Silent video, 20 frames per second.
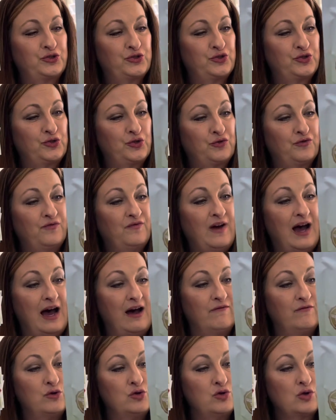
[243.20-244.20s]

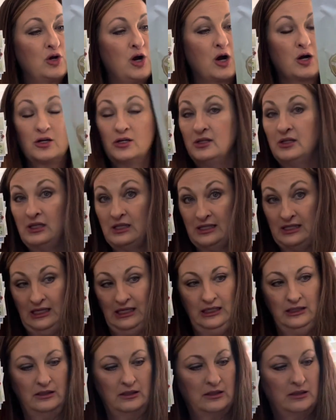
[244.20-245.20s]
survival garden
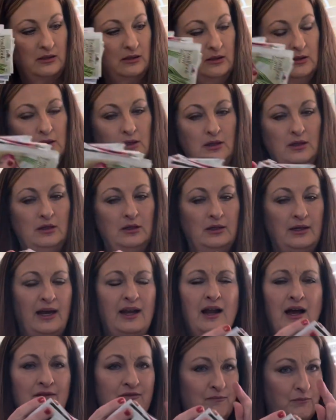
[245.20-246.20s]
seeds,
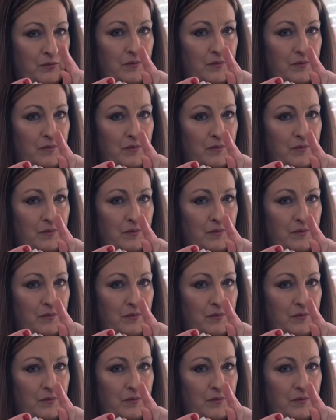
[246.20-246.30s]
and